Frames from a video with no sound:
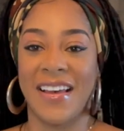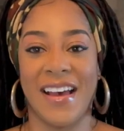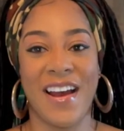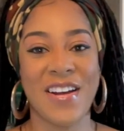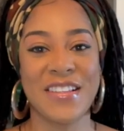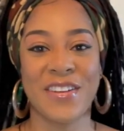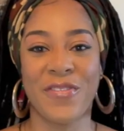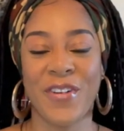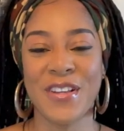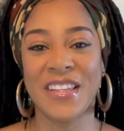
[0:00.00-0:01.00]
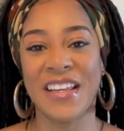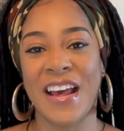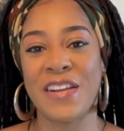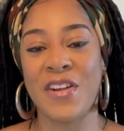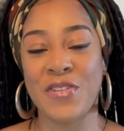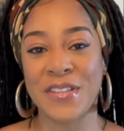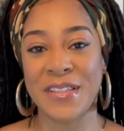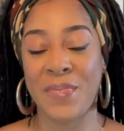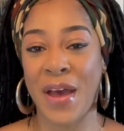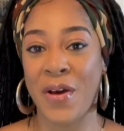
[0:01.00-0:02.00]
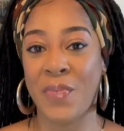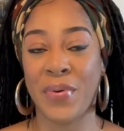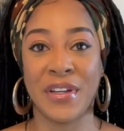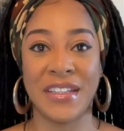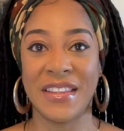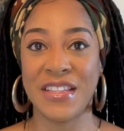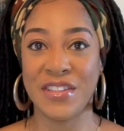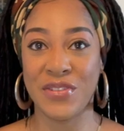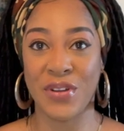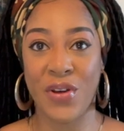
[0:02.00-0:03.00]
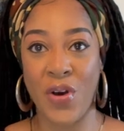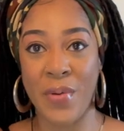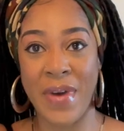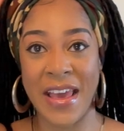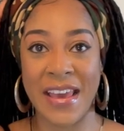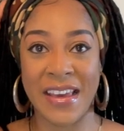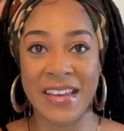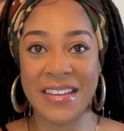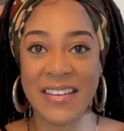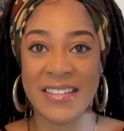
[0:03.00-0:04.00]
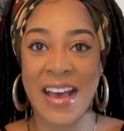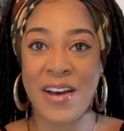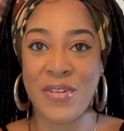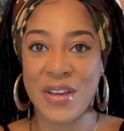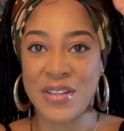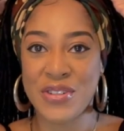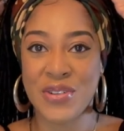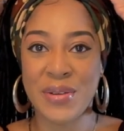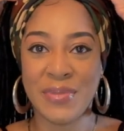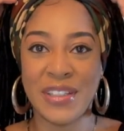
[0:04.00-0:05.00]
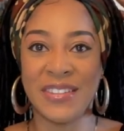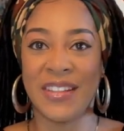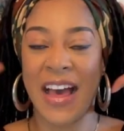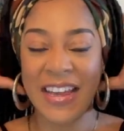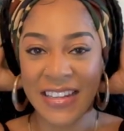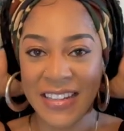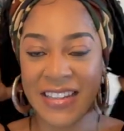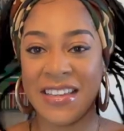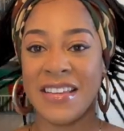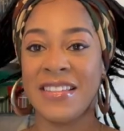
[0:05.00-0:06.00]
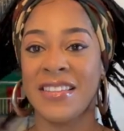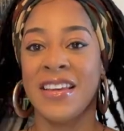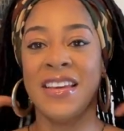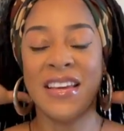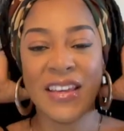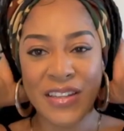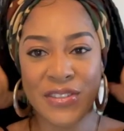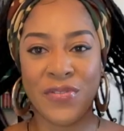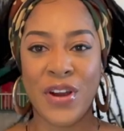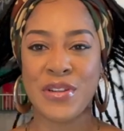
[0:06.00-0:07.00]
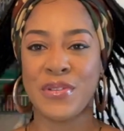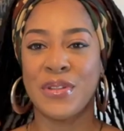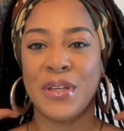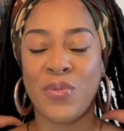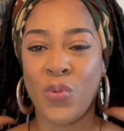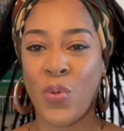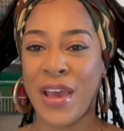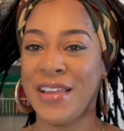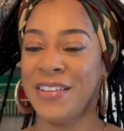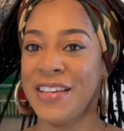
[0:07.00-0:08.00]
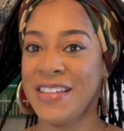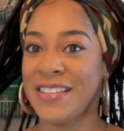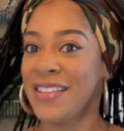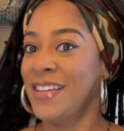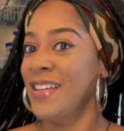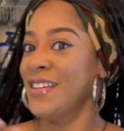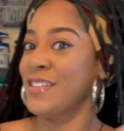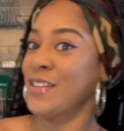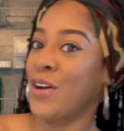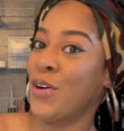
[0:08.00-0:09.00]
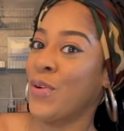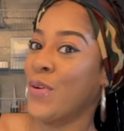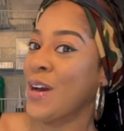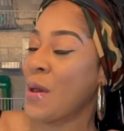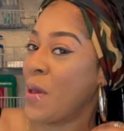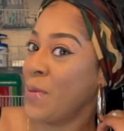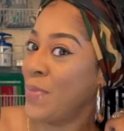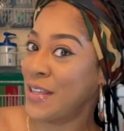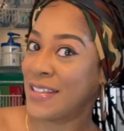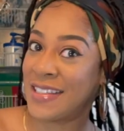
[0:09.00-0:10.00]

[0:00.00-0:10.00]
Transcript: All right, so first thing I noticed about putting this unit on my head is how extremely light it is. It is virtually weightless. So it'd be